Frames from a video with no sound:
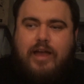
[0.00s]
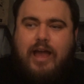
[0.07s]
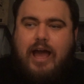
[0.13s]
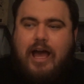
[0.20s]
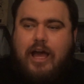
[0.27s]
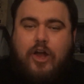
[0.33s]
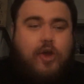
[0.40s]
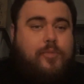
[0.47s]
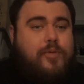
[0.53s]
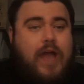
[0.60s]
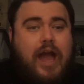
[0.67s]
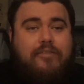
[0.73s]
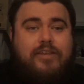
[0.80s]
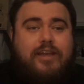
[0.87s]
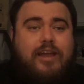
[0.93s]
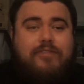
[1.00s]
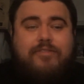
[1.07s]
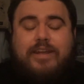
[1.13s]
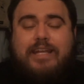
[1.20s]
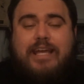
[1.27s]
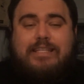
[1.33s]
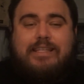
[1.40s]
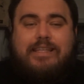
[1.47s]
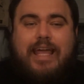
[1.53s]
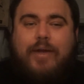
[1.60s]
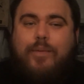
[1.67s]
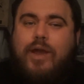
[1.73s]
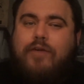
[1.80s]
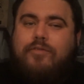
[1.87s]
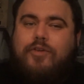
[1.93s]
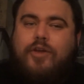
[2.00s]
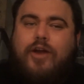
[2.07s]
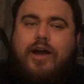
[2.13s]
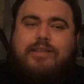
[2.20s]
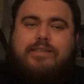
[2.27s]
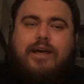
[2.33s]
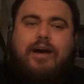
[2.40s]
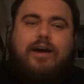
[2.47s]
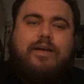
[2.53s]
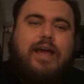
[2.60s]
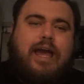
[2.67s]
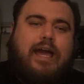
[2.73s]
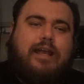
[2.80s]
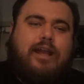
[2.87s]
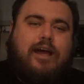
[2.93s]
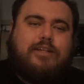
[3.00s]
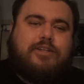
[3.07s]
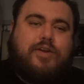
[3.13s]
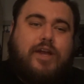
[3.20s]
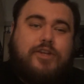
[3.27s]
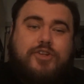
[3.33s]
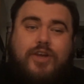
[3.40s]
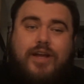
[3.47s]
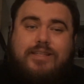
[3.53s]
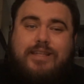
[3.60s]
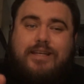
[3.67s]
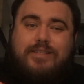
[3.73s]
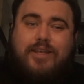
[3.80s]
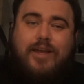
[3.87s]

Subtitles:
Hope you're having a fantastic day wherever you guys are, and I shall catch you guys next